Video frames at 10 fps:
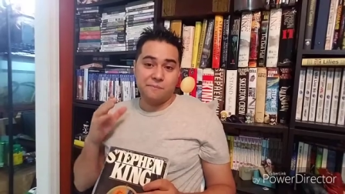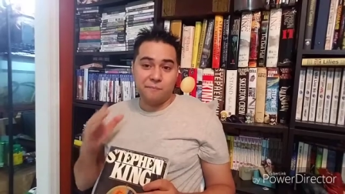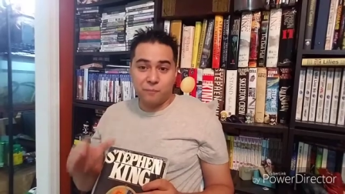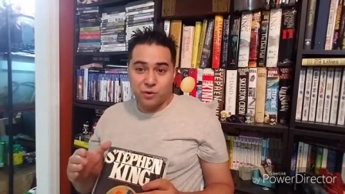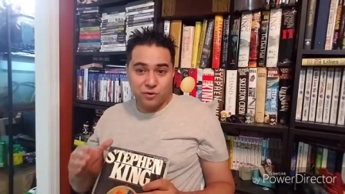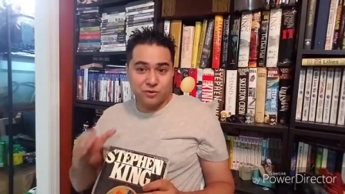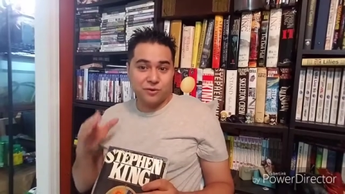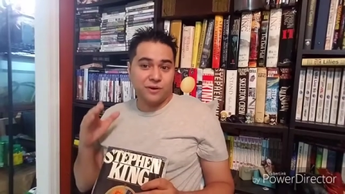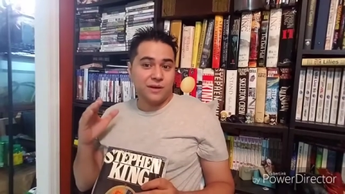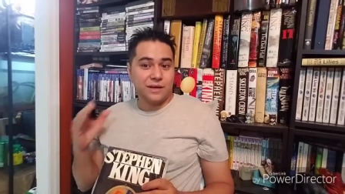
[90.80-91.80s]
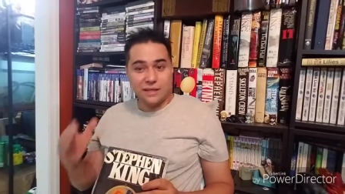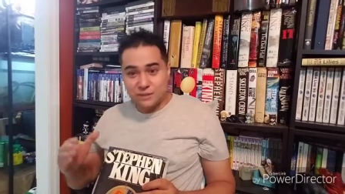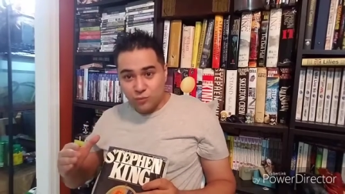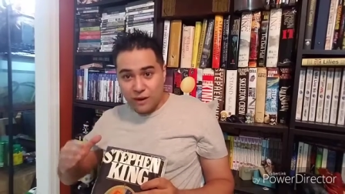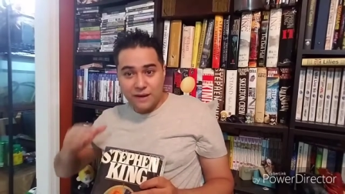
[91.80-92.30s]
murder
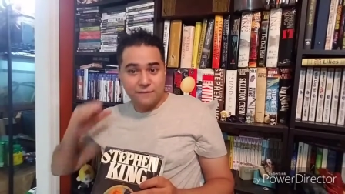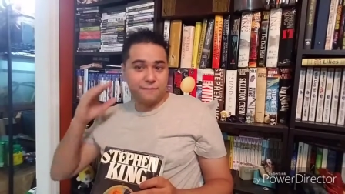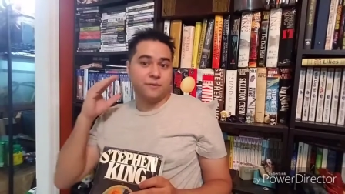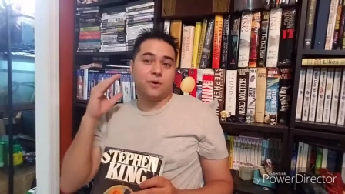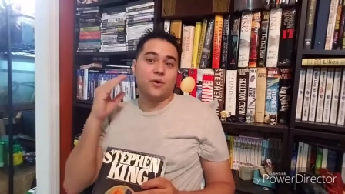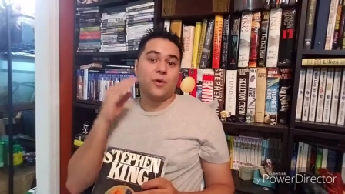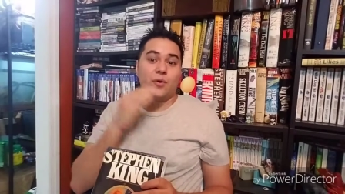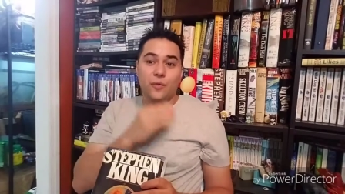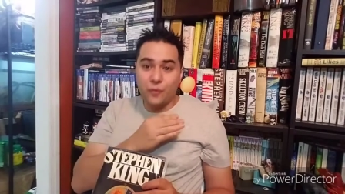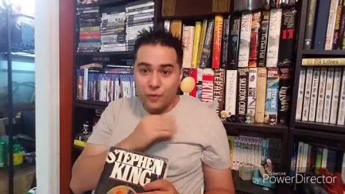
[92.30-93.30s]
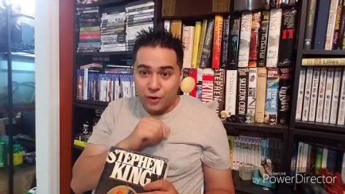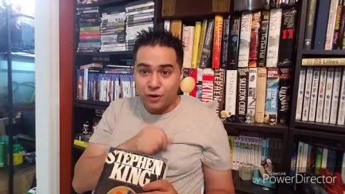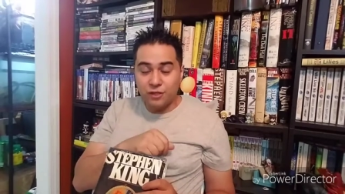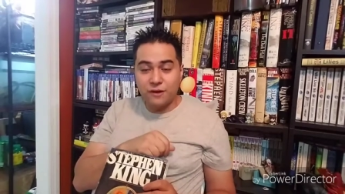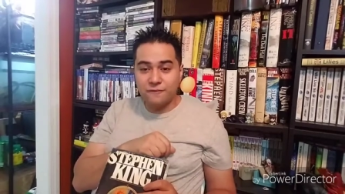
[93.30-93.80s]
his wife or her
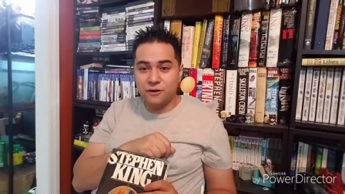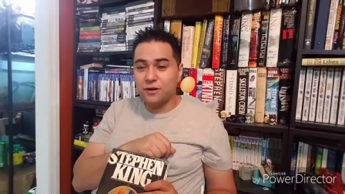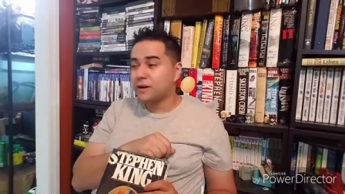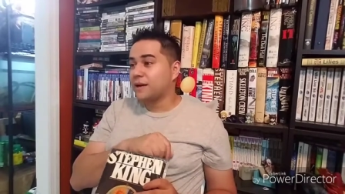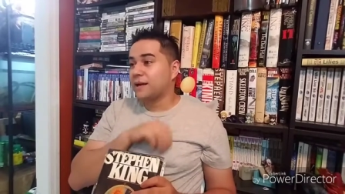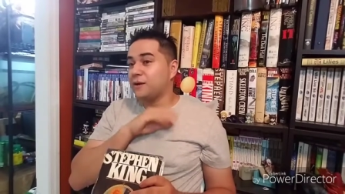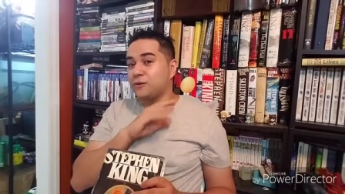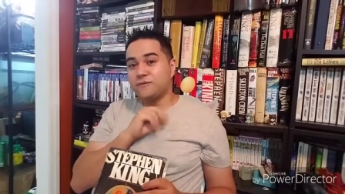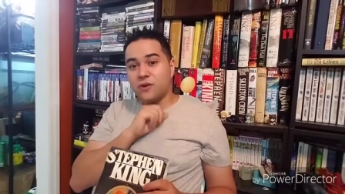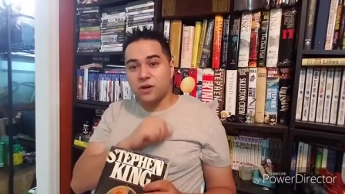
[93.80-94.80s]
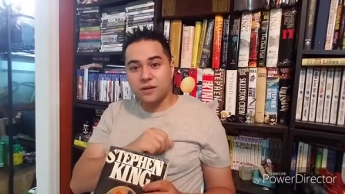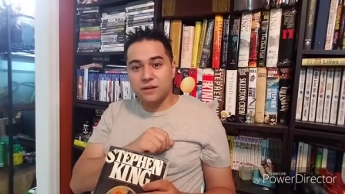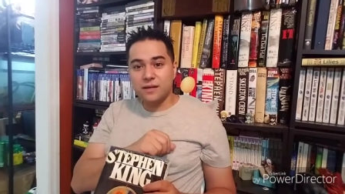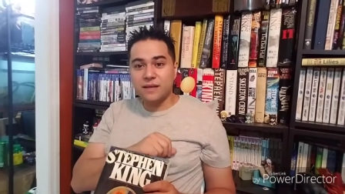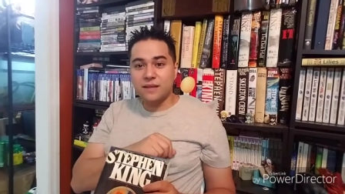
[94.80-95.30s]
lover. He was very
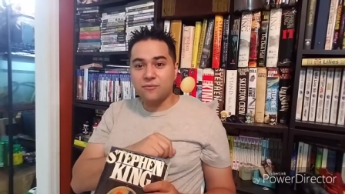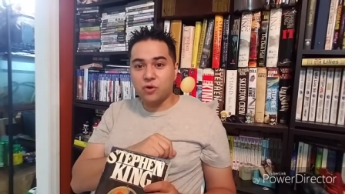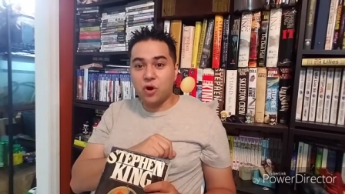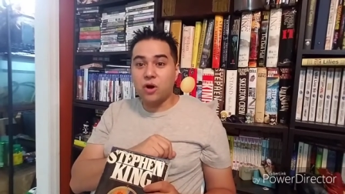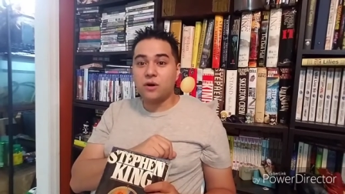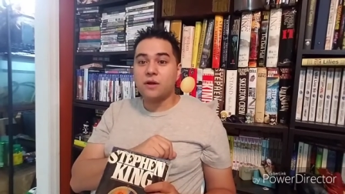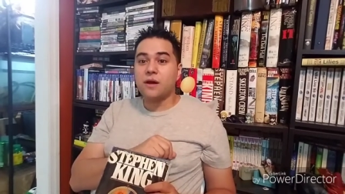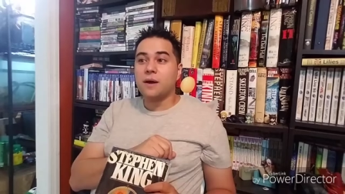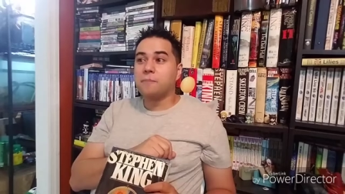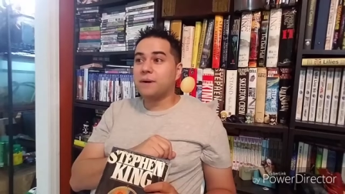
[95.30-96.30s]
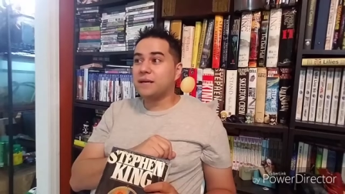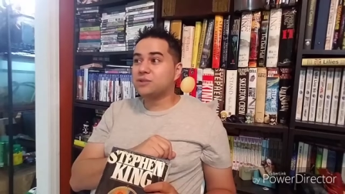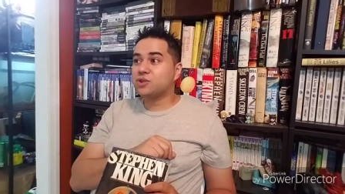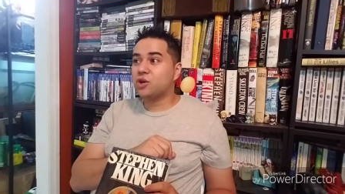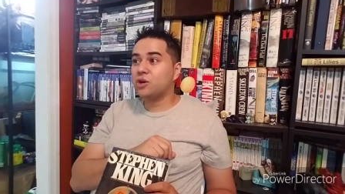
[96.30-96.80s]
unlucky in that regard. But in
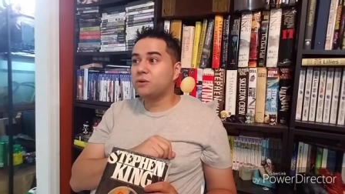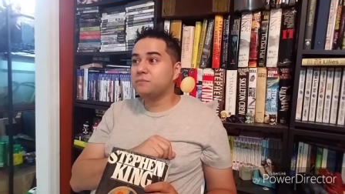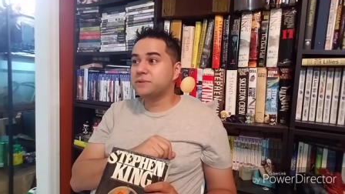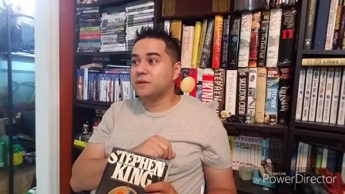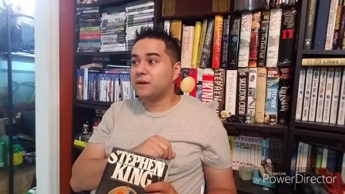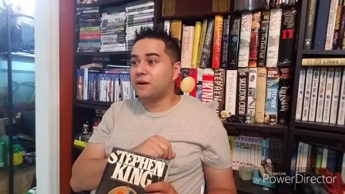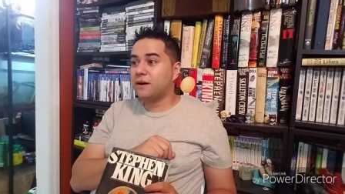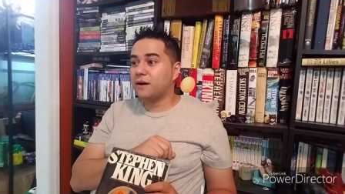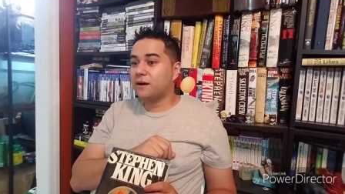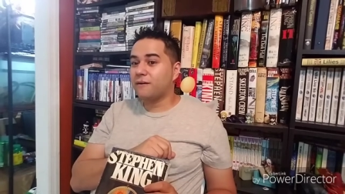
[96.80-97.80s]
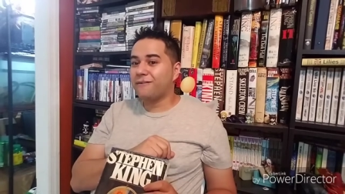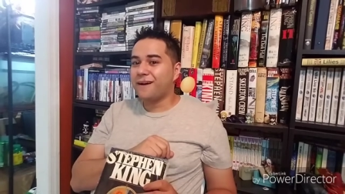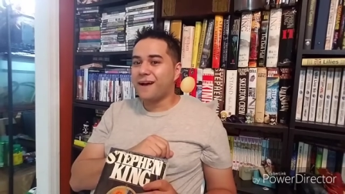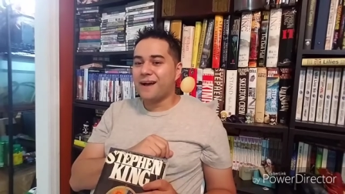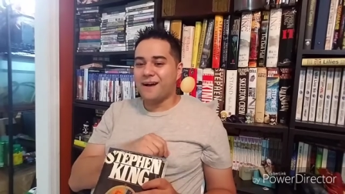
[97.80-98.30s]
terms of
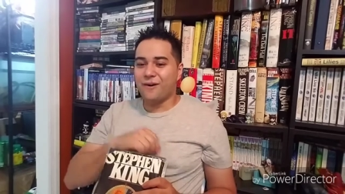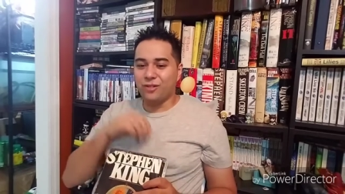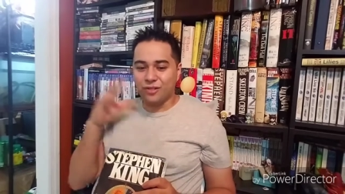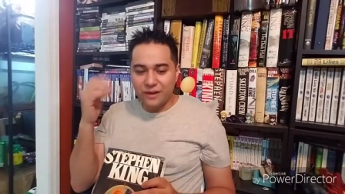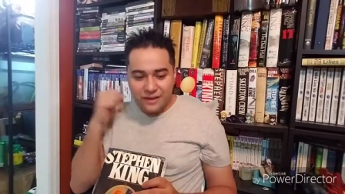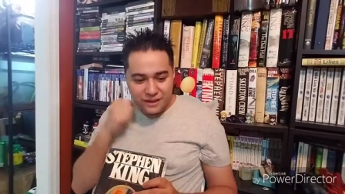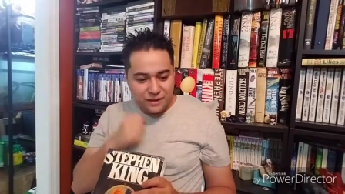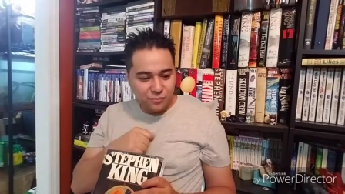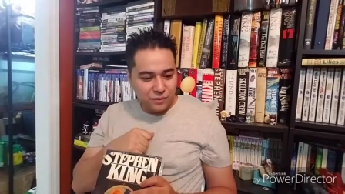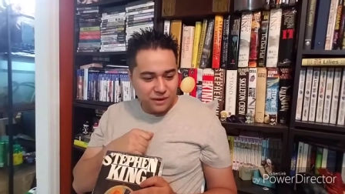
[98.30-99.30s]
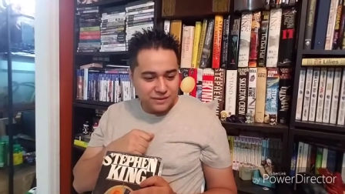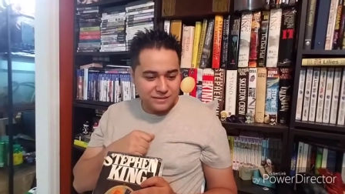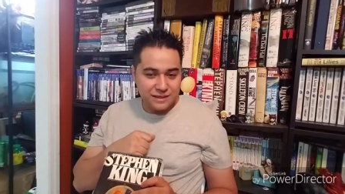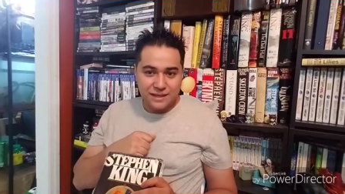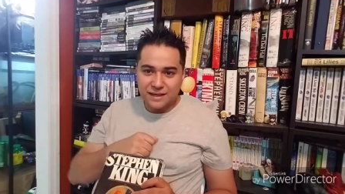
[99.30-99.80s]
how lucky he was
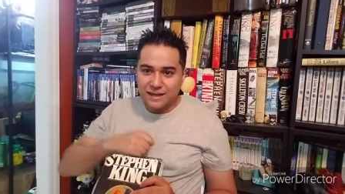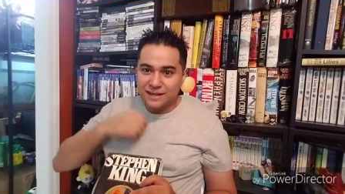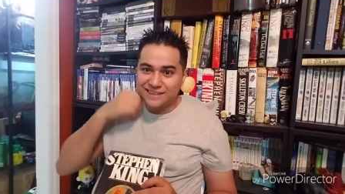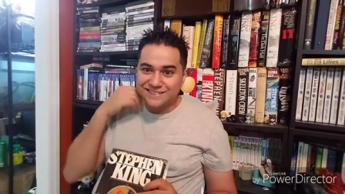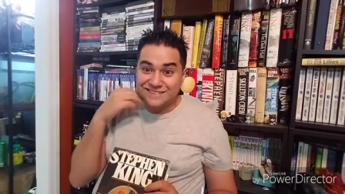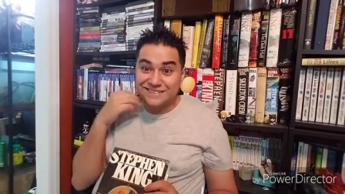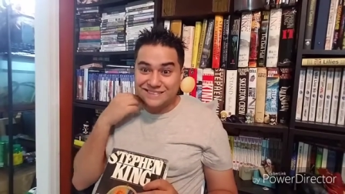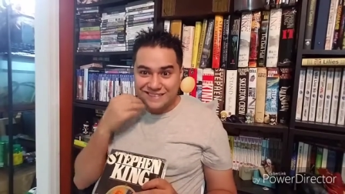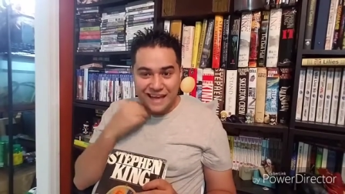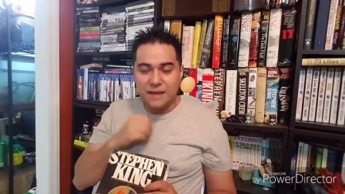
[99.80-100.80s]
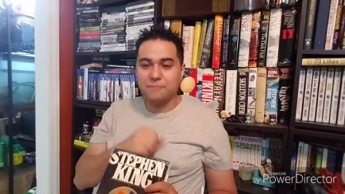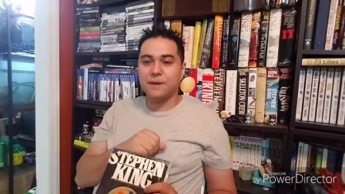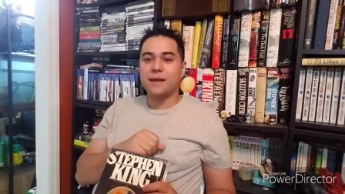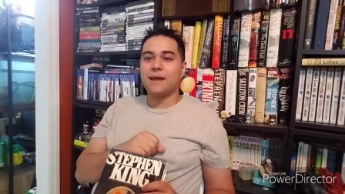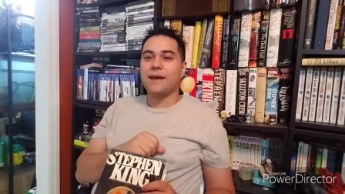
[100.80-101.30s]
in his escape
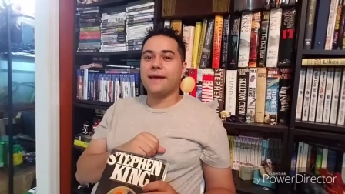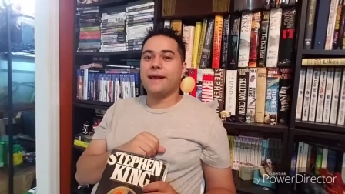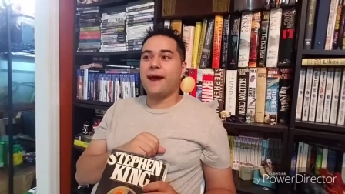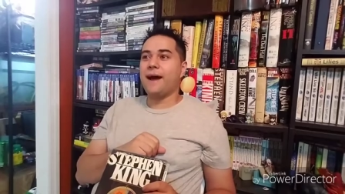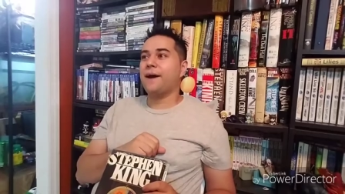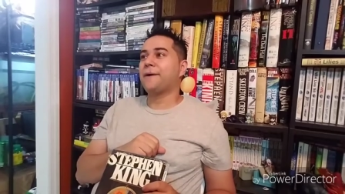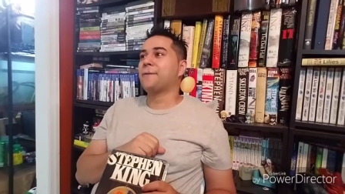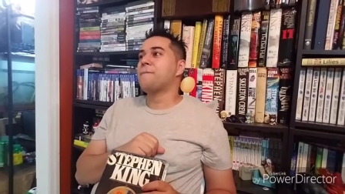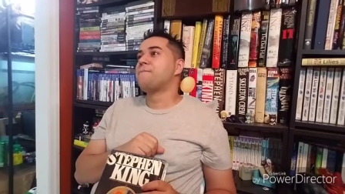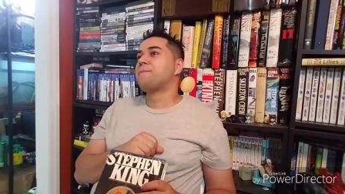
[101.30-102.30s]
and how